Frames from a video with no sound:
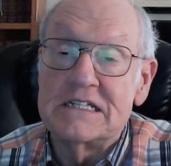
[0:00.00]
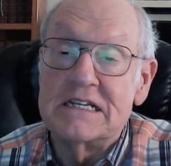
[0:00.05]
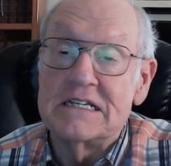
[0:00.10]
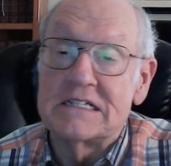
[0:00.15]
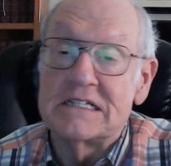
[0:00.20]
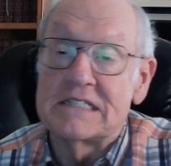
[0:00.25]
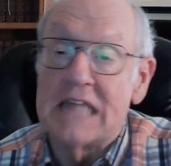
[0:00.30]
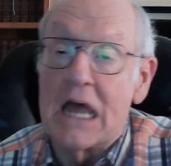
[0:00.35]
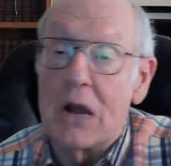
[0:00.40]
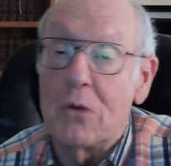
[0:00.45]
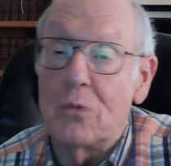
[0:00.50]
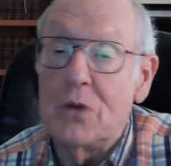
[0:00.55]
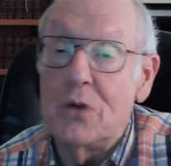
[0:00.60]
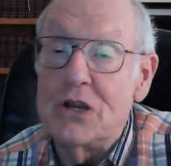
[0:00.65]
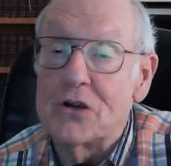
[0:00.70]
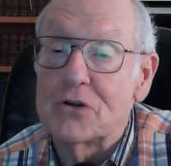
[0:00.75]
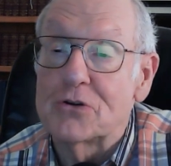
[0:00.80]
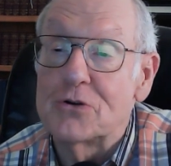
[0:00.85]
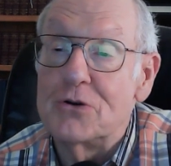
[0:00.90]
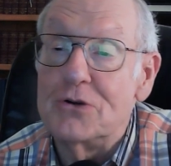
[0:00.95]
is that
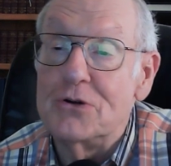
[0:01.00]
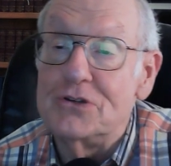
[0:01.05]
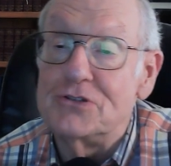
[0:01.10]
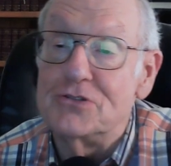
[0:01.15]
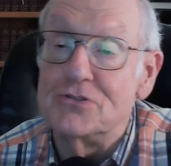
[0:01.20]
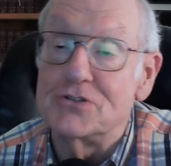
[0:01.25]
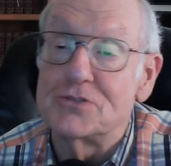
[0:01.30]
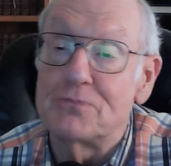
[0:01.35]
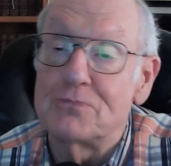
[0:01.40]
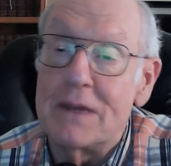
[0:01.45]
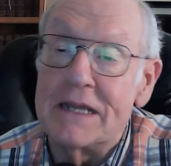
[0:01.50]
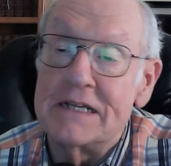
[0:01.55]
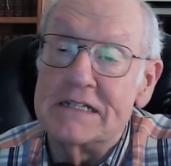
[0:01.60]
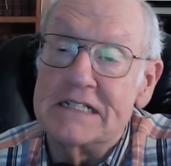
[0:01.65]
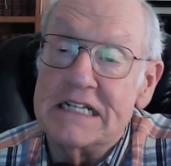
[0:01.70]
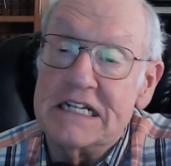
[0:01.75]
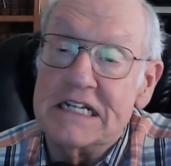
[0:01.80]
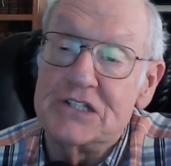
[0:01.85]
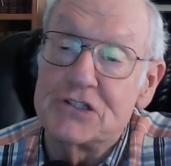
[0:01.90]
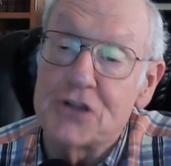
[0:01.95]
we are going to
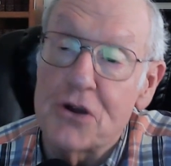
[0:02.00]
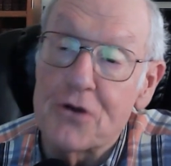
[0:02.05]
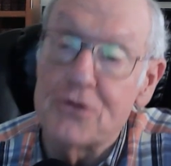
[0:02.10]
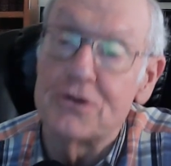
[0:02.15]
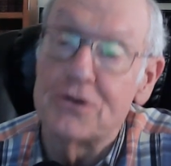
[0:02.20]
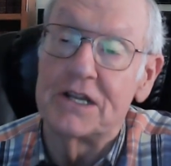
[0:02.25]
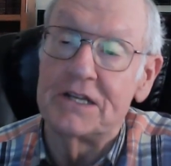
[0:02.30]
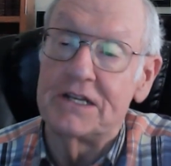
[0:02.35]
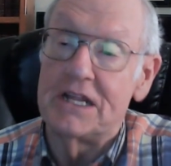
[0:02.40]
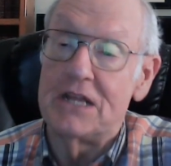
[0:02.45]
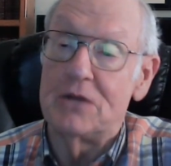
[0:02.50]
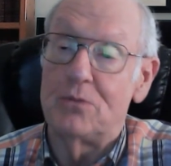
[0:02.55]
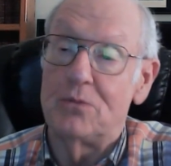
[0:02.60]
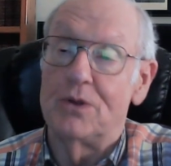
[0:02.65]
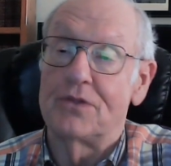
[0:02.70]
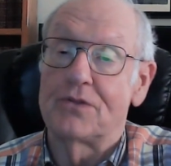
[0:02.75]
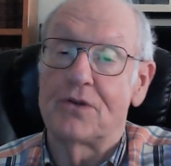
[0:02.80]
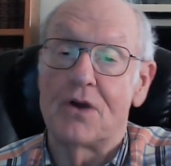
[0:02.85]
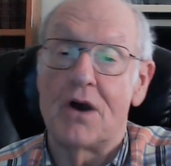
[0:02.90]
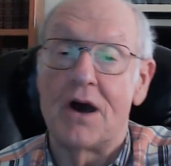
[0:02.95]
spend eternity
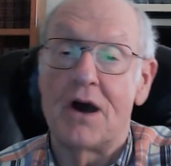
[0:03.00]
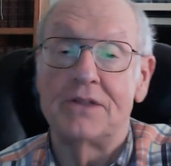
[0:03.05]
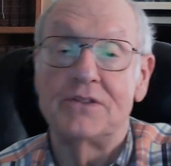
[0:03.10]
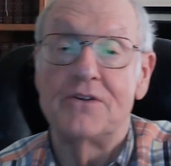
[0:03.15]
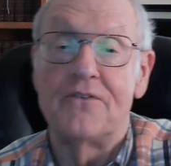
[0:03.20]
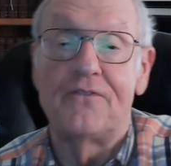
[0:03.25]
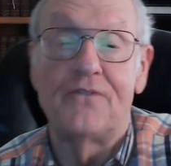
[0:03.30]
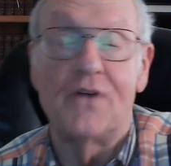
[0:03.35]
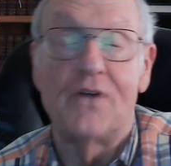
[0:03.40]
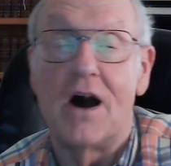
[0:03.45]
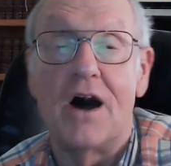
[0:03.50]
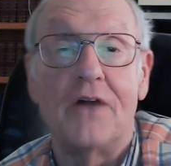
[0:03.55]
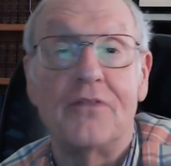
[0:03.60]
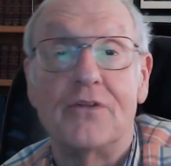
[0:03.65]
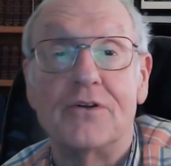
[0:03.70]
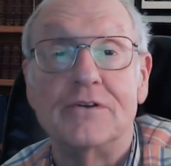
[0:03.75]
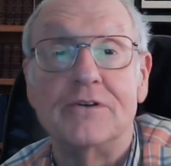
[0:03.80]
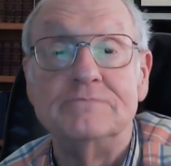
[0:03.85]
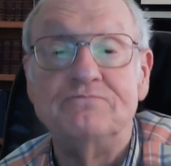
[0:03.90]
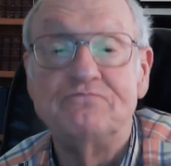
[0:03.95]
with God the
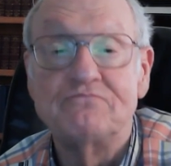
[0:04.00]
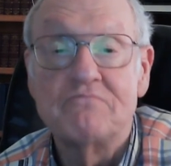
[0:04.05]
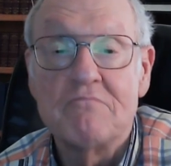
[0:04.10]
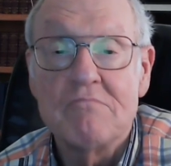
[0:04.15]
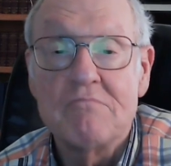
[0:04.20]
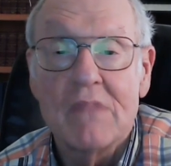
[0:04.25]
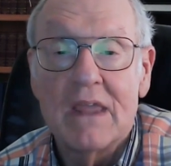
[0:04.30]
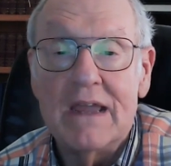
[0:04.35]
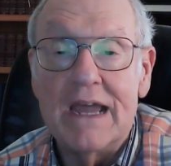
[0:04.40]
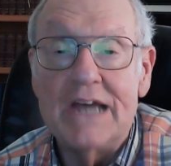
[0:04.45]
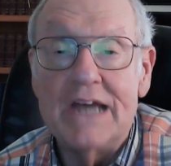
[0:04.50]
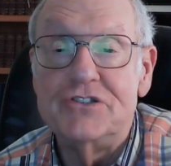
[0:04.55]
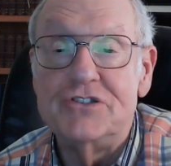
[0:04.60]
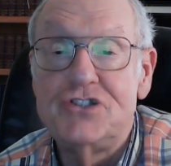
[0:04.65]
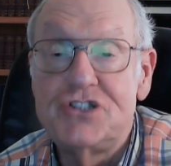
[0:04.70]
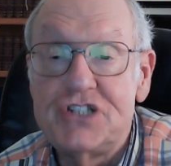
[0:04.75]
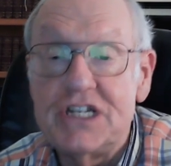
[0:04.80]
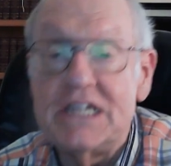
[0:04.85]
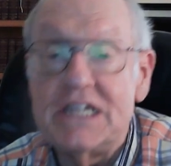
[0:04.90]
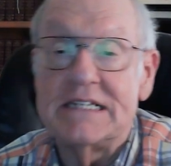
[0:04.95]
Father and
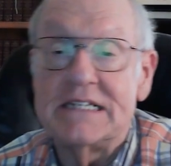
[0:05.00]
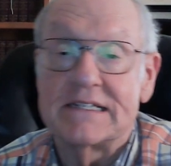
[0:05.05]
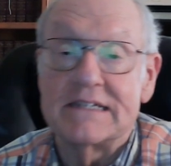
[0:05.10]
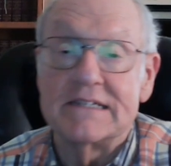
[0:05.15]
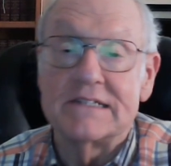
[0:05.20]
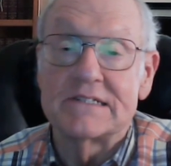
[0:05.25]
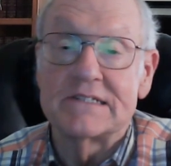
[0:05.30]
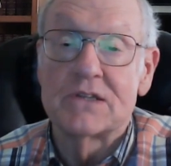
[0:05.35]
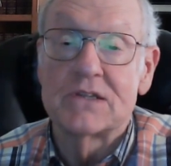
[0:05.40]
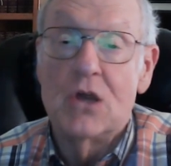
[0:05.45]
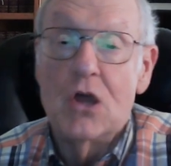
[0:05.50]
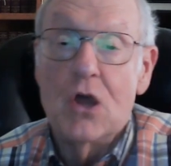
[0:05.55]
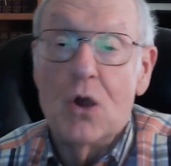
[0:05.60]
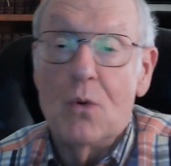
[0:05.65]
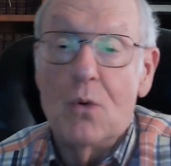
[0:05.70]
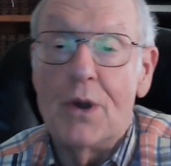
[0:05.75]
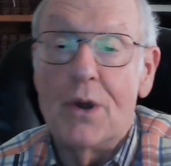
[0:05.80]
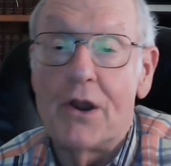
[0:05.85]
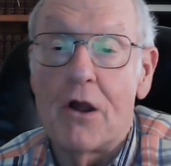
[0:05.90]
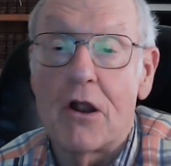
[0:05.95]
Jesus
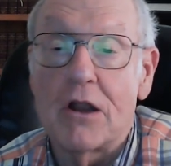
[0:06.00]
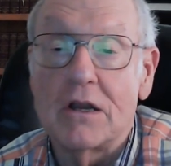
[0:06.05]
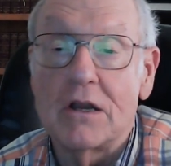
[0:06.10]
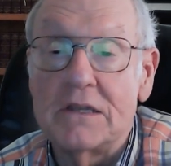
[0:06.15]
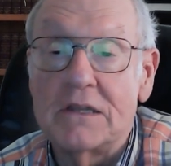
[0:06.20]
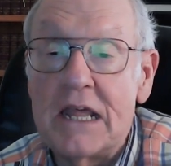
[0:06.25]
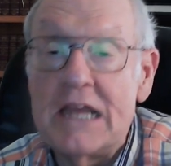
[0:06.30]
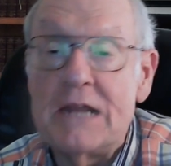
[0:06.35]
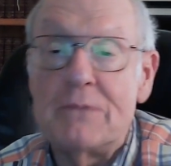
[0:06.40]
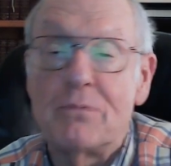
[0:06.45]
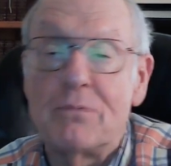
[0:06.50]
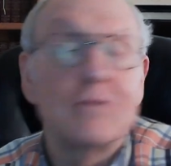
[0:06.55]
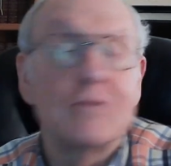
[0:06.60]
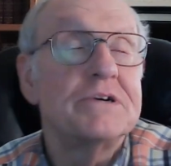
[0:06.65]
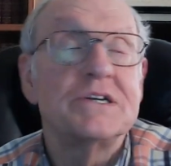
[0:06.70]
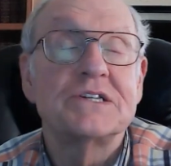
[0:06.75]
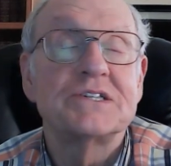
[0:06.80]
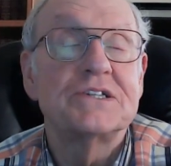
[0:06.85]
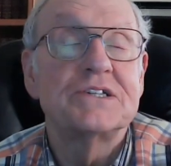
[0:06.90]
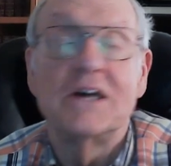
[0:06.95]
when our labor
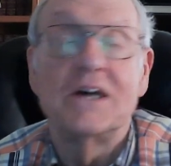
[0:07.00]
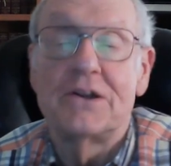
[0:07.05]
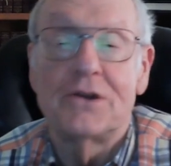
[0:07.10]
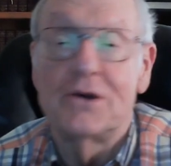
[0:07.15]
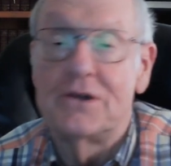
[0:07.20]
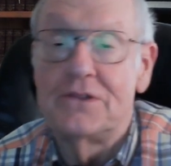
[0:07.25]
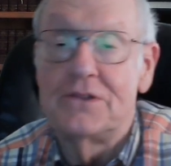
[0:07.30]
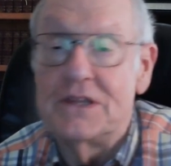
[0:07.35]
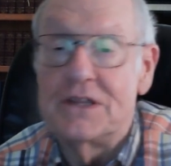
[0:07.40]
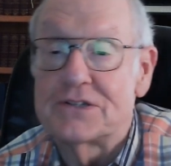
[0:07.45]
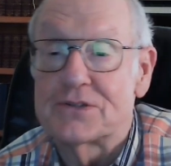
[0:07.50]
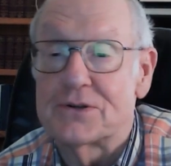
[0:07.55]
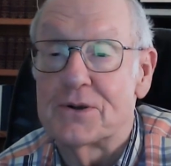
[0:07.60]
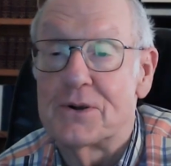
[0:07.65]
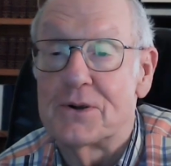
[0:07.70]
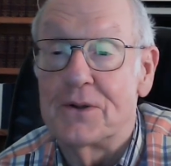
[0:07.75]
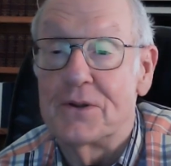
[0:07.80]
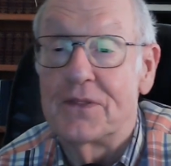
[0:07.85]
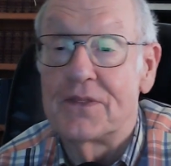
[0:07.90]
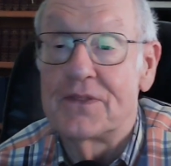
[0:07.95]
is done on this
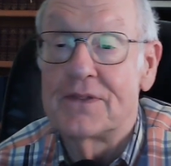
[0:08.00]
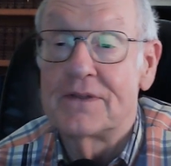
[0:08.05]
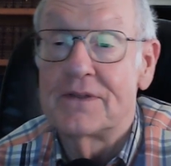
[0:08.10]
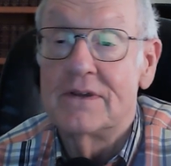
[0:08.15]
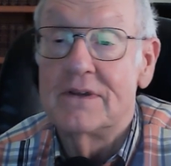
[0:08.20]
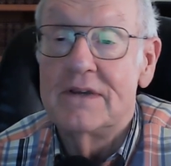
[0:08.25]
earth.